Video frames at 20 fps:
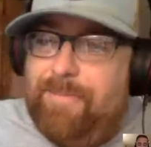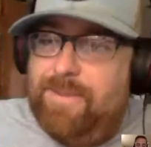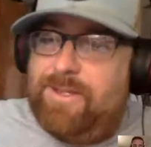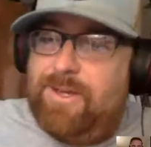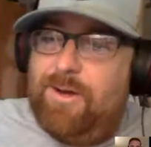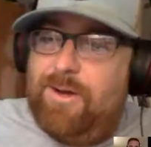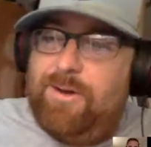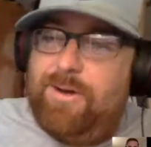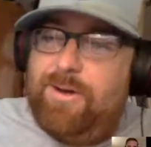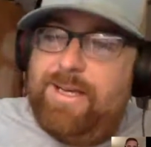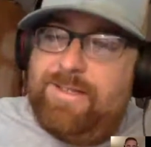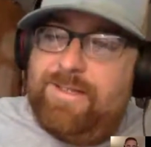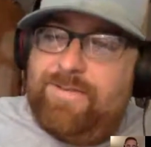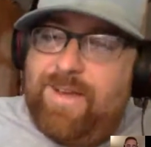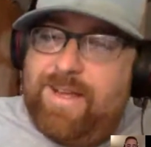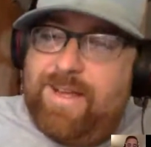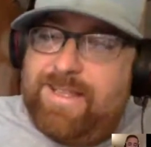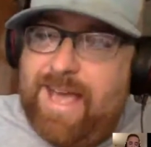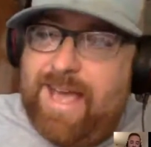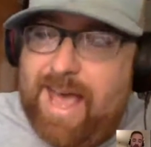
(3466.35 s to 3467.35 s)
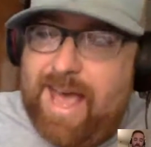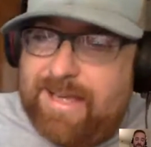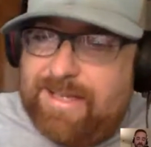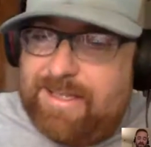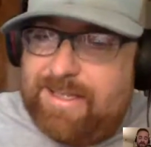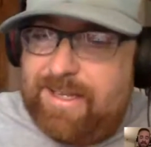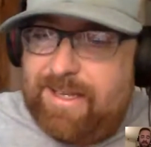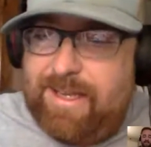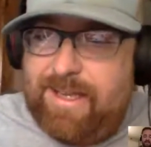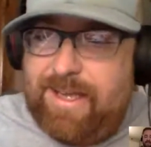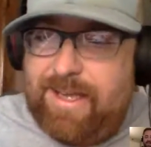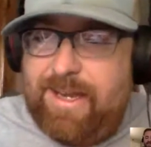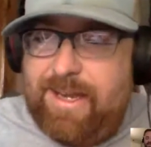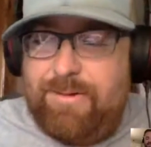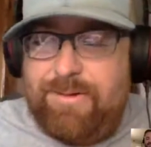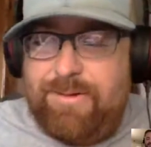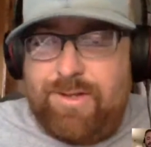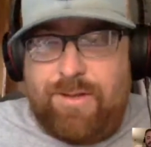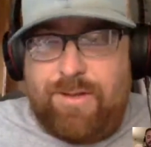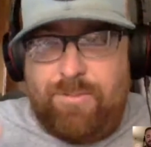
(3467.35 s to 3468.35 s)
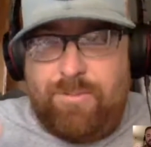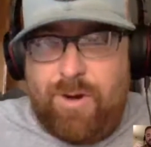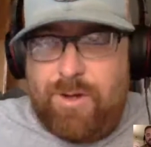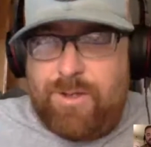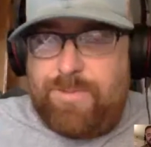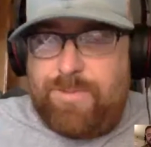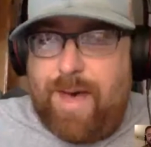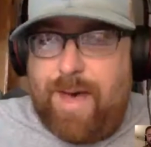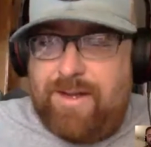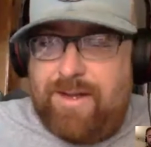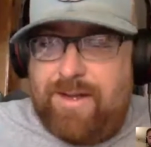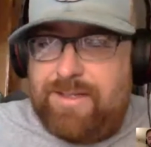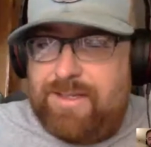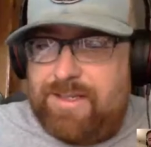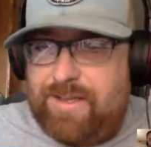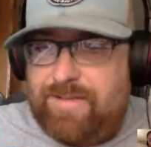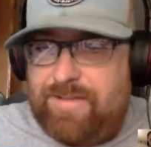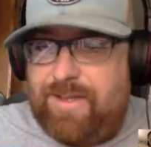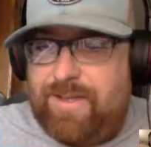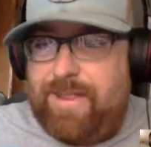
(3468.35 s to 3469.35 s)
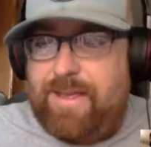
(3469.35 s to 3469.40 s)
So he's fantastic. And he was on roast battles and stuff like that.